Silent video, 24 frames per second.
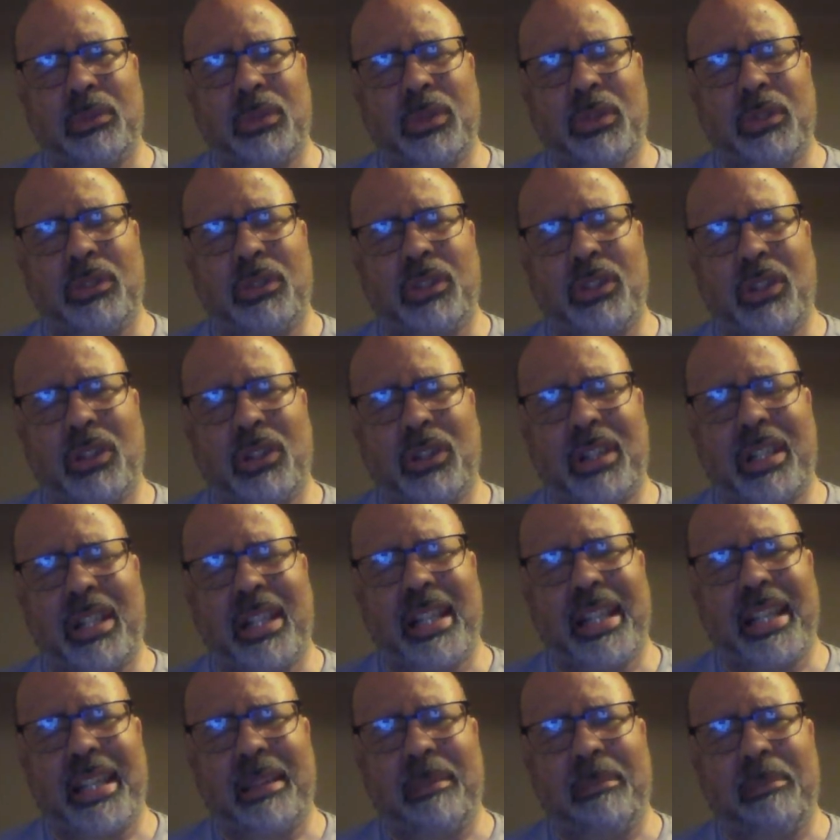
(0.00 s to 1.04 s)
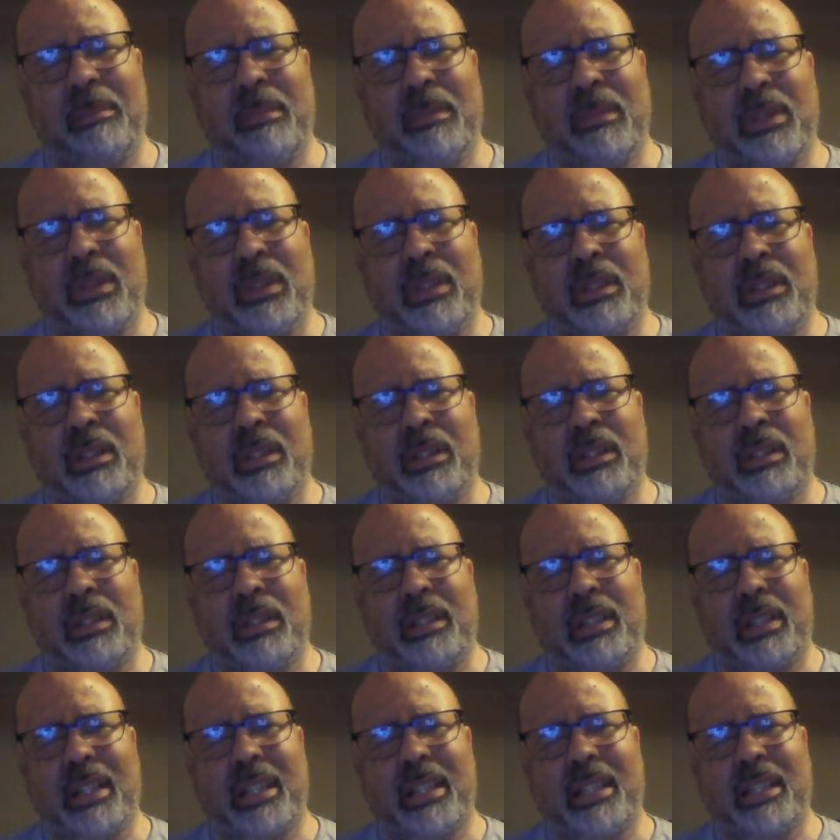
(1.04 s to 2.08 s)
will not claim
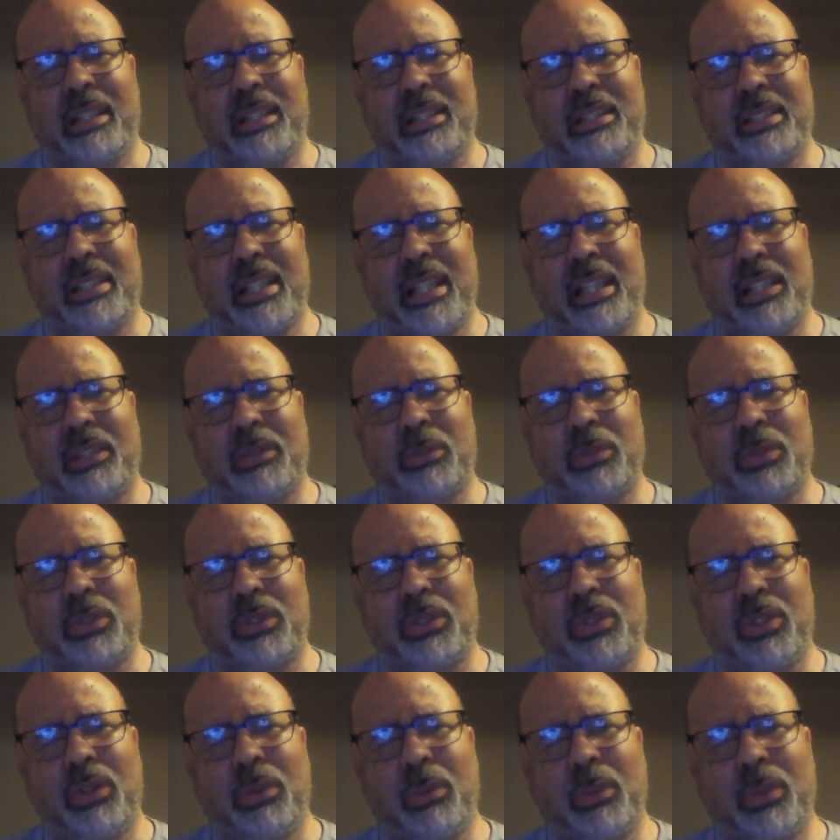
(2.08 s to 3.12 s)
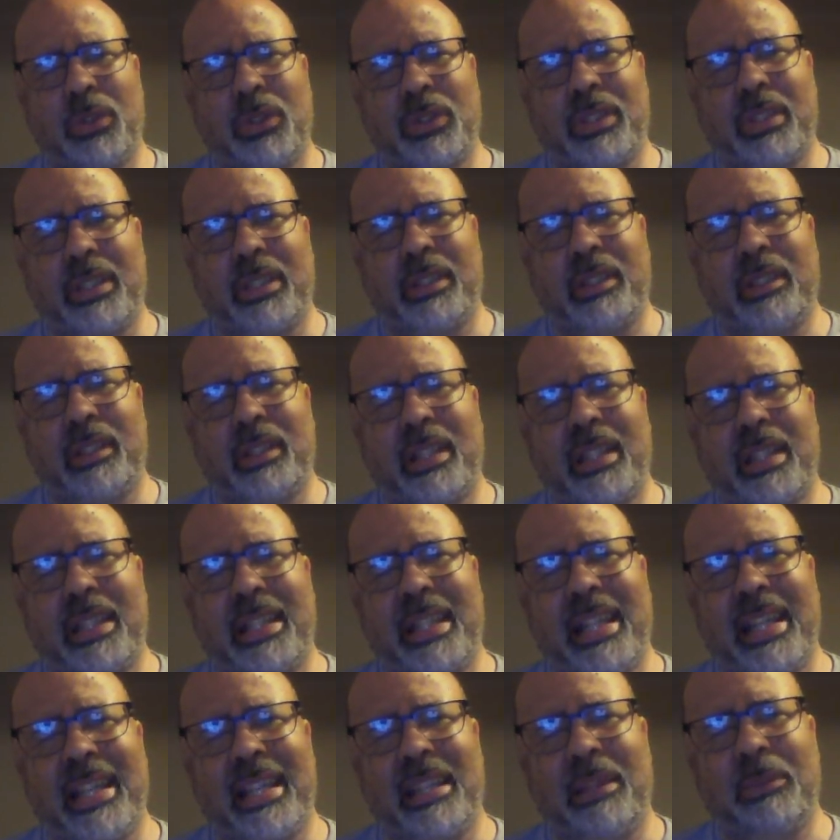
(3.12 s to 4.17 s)
that the sex was not wanted
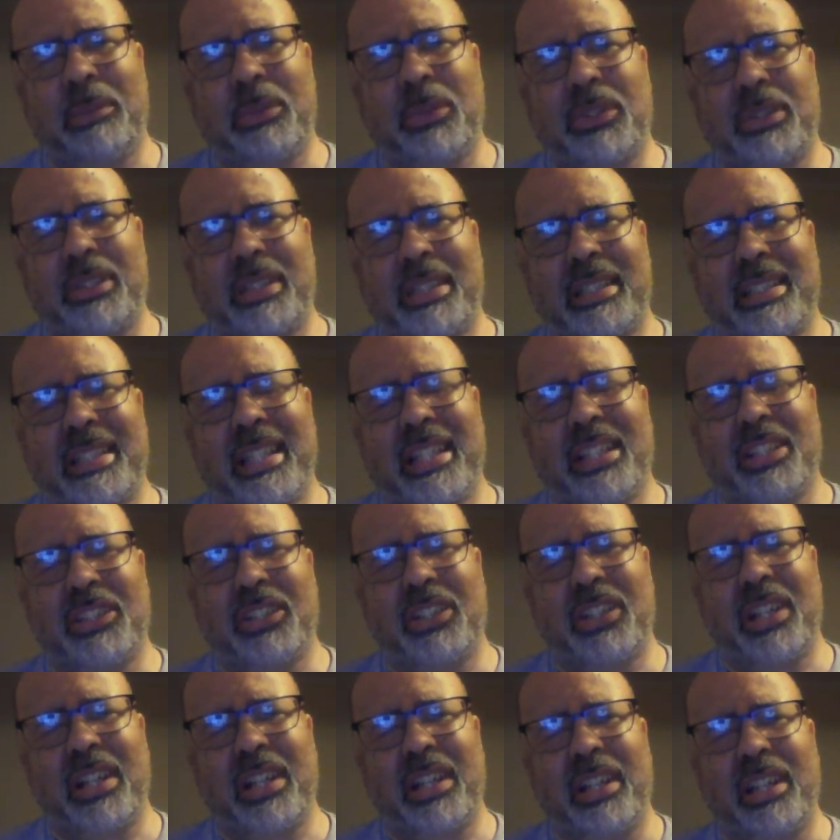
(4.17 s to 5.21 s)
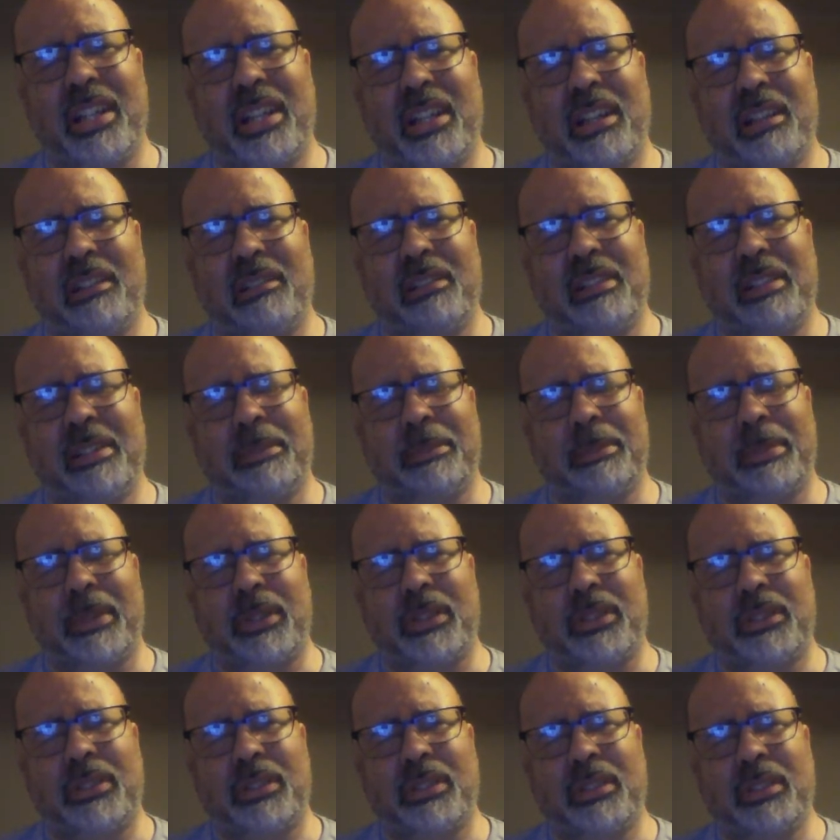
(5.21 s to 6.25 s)
and that he was essentially a
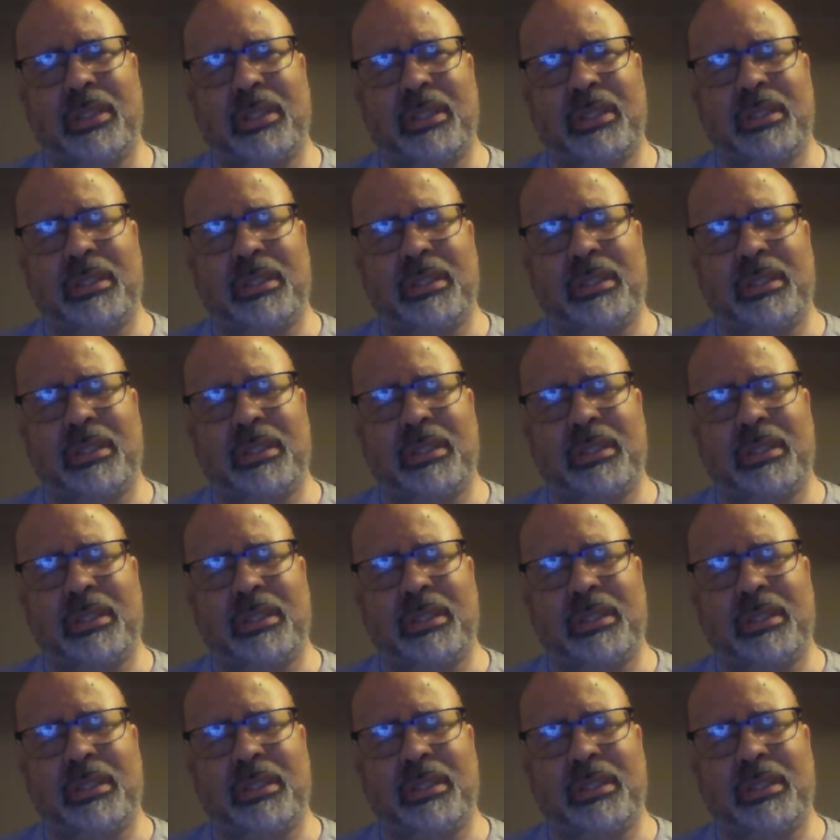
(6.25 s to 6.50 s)
rapist.